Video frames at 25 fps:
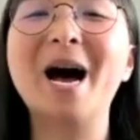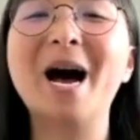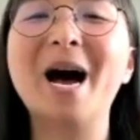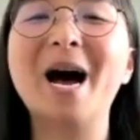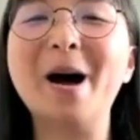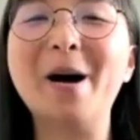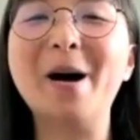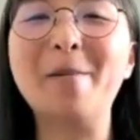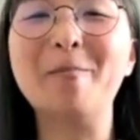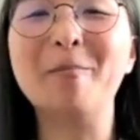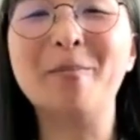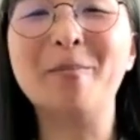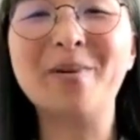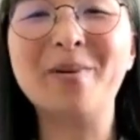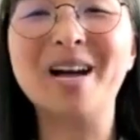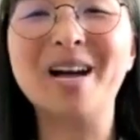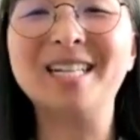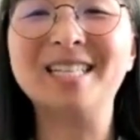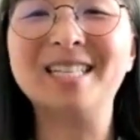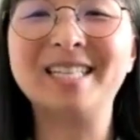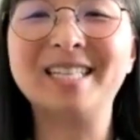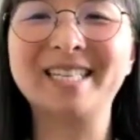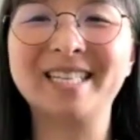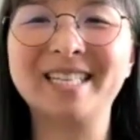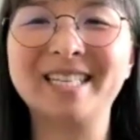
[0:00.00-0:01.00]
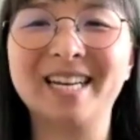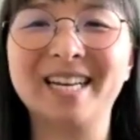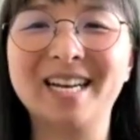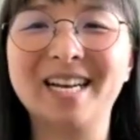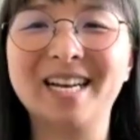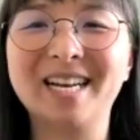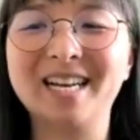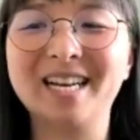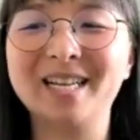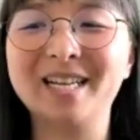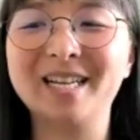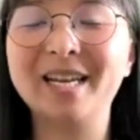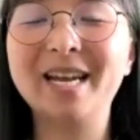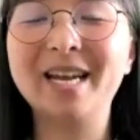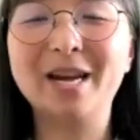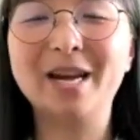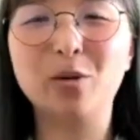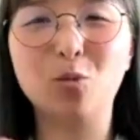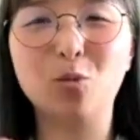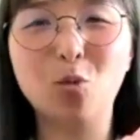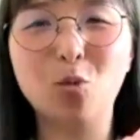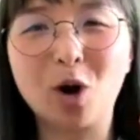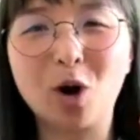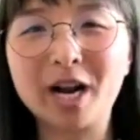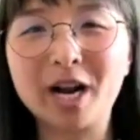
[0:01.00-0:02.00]
But
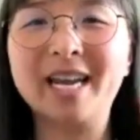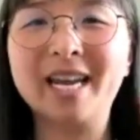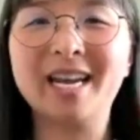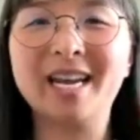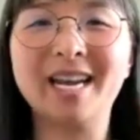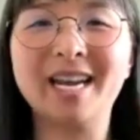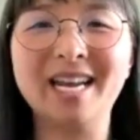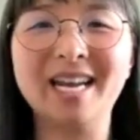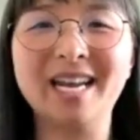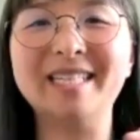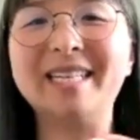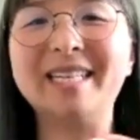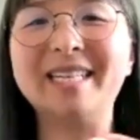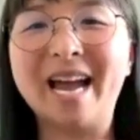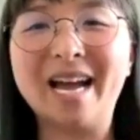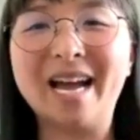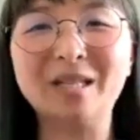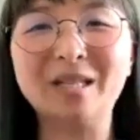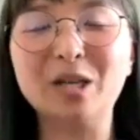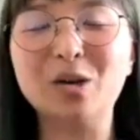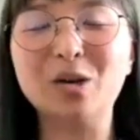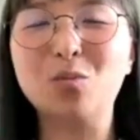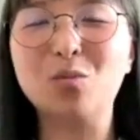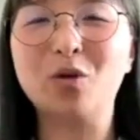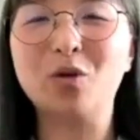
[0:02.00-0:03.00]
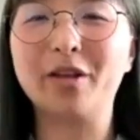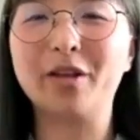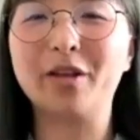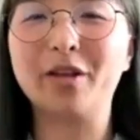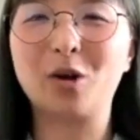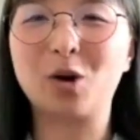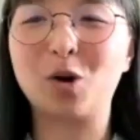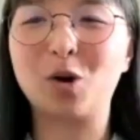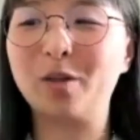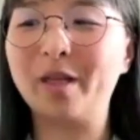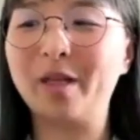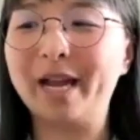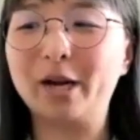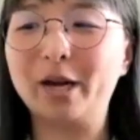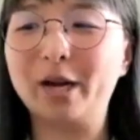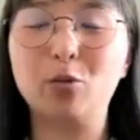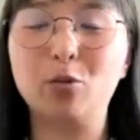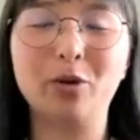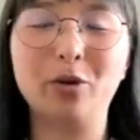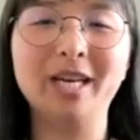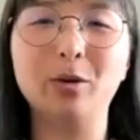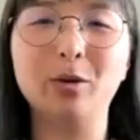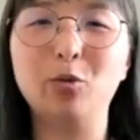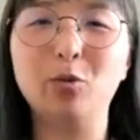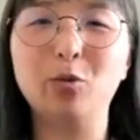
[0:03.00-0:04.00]
in working in tandem with her, like
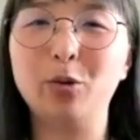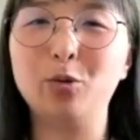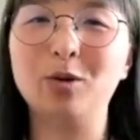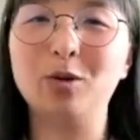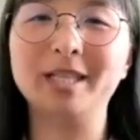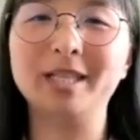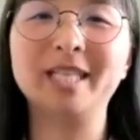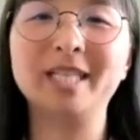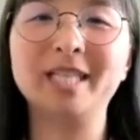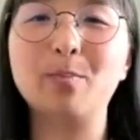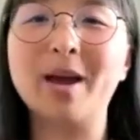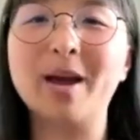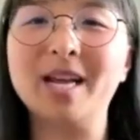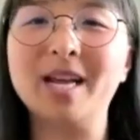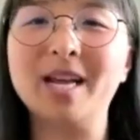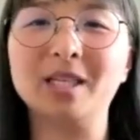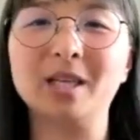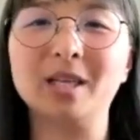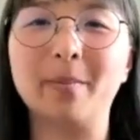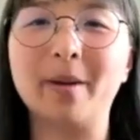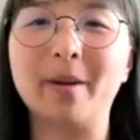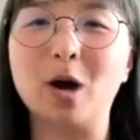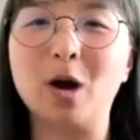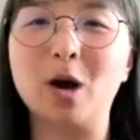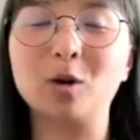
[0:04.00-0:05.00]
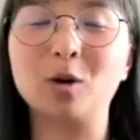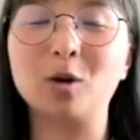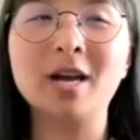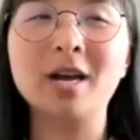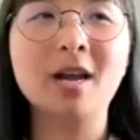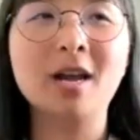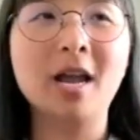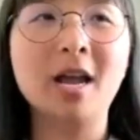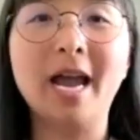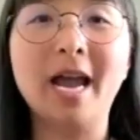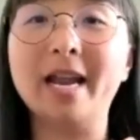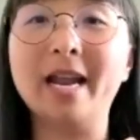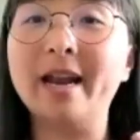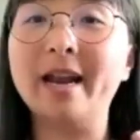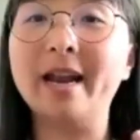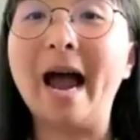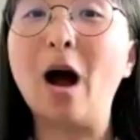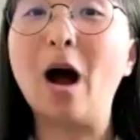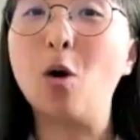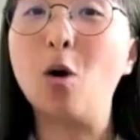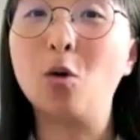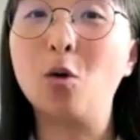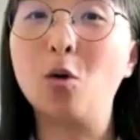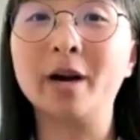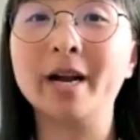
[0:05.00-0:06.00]
we would spend about an
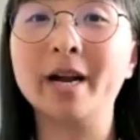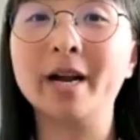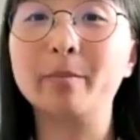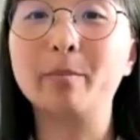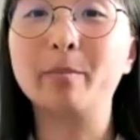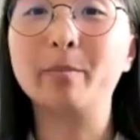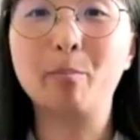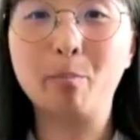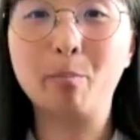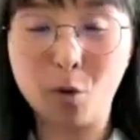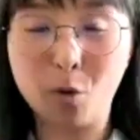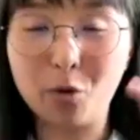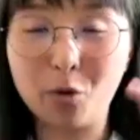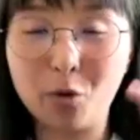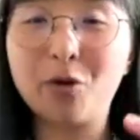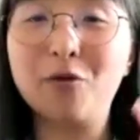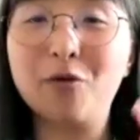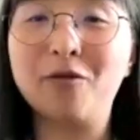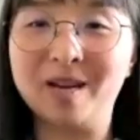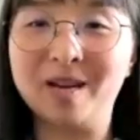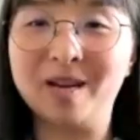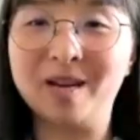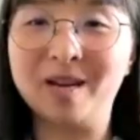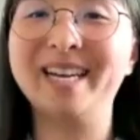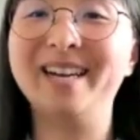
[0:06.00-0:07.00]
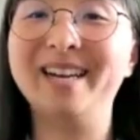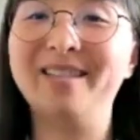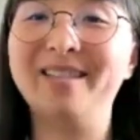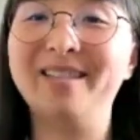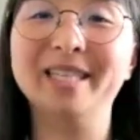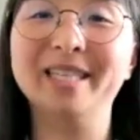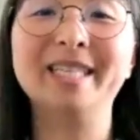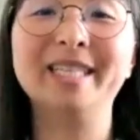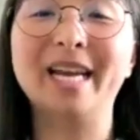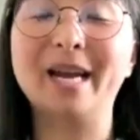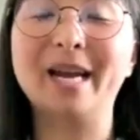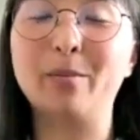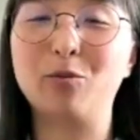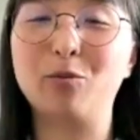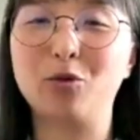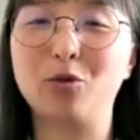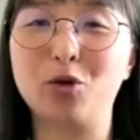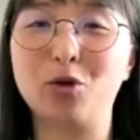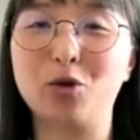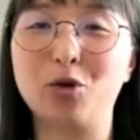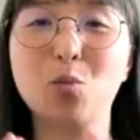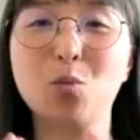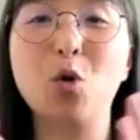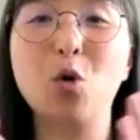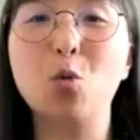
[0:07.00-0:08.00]
hour, both of us in the same
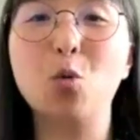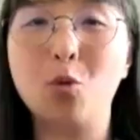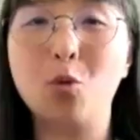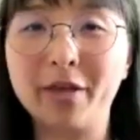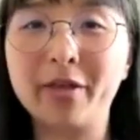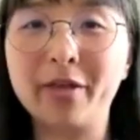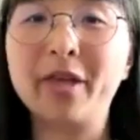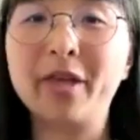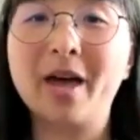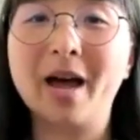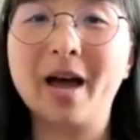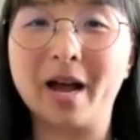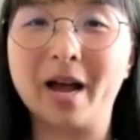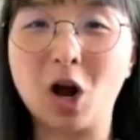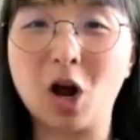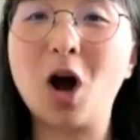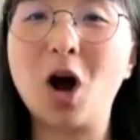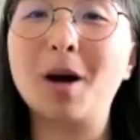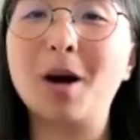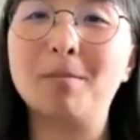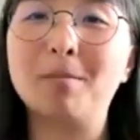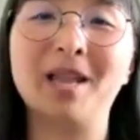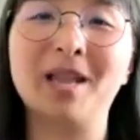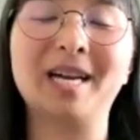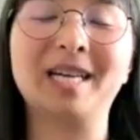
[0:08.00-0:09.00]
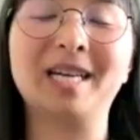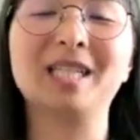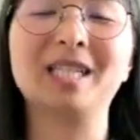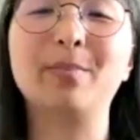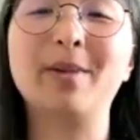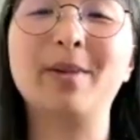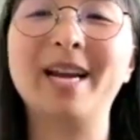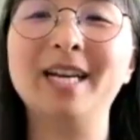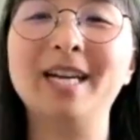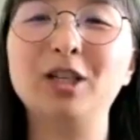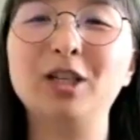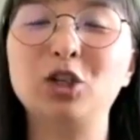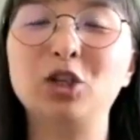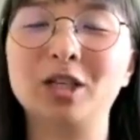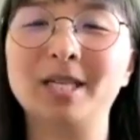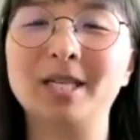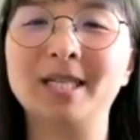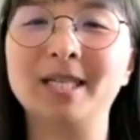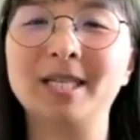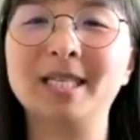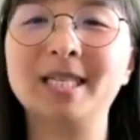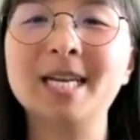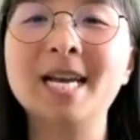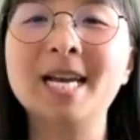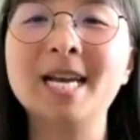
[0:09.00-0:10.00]
room with a complex
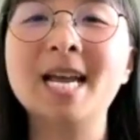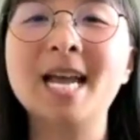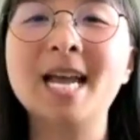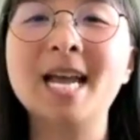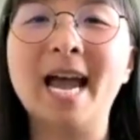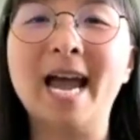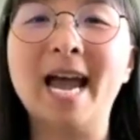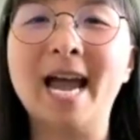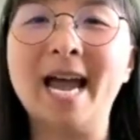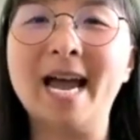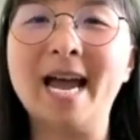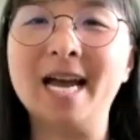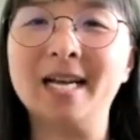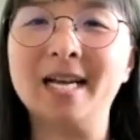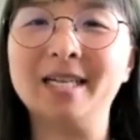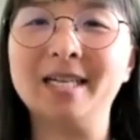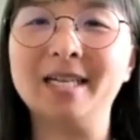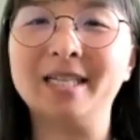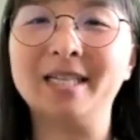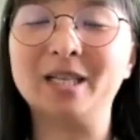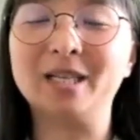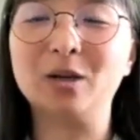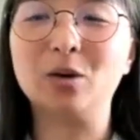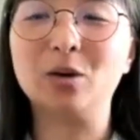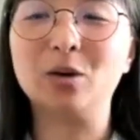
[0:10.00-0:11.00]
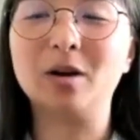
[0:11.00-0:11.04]
patient, and